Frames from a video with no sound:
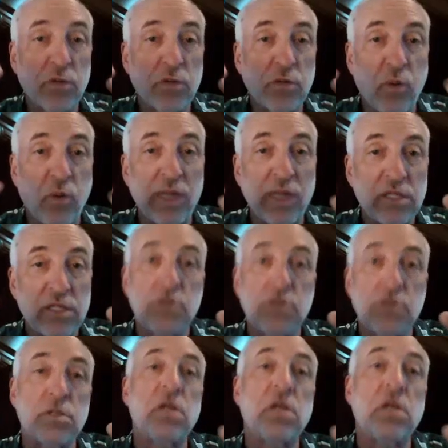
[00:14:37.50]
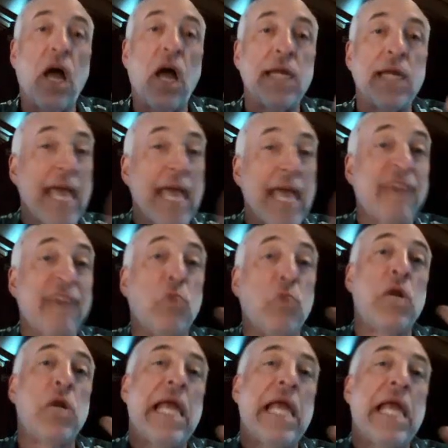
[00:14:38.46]
outer points in your design
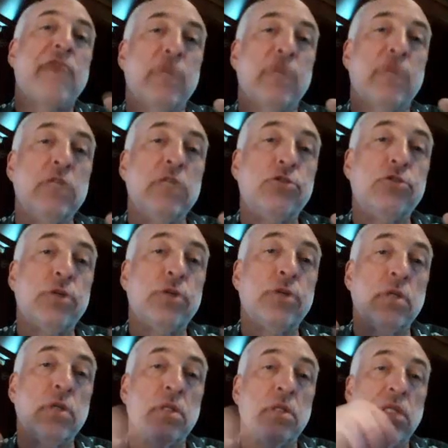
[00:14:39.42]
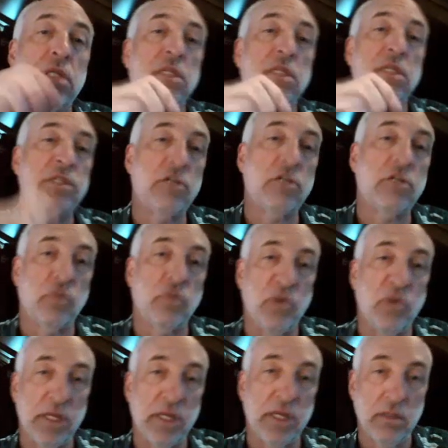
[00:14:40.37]
have more leverage than the
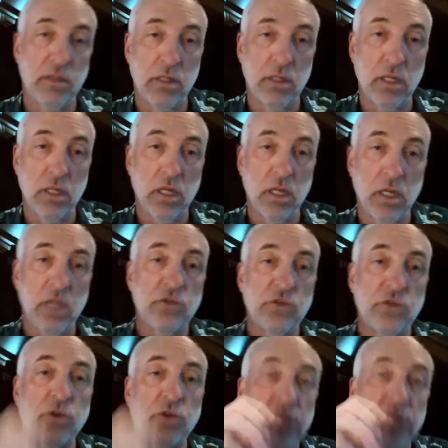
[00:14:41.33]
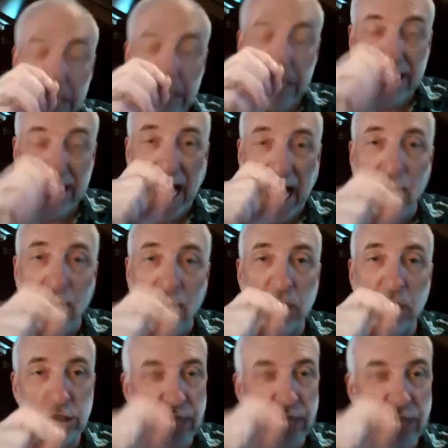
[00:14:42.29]
central point. So
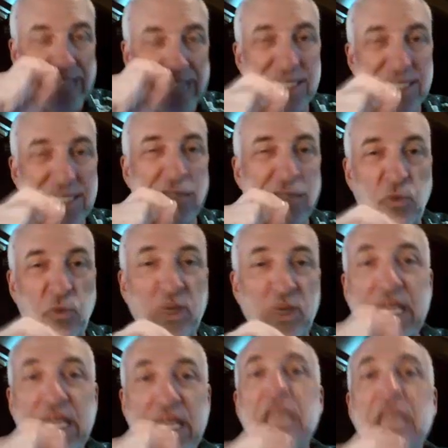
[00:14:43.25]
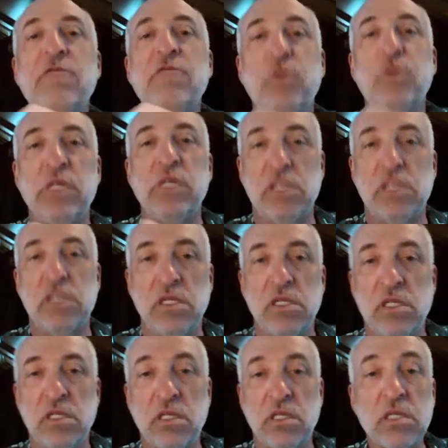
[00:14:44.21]
how much that center point
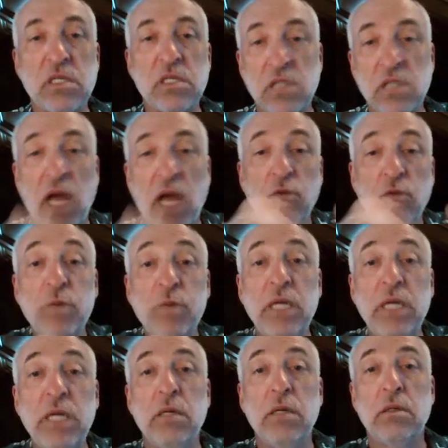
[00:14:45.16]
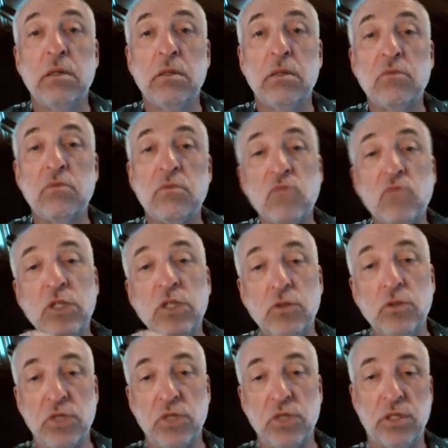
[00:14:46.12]
influences the design will be
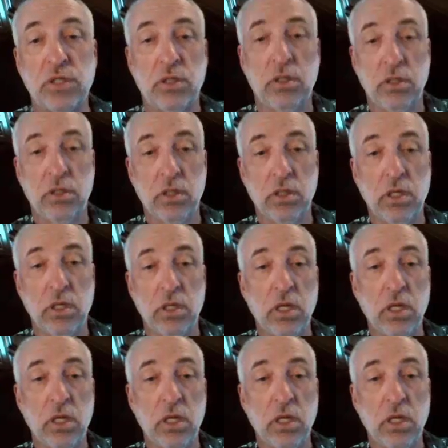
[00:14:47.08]
reduced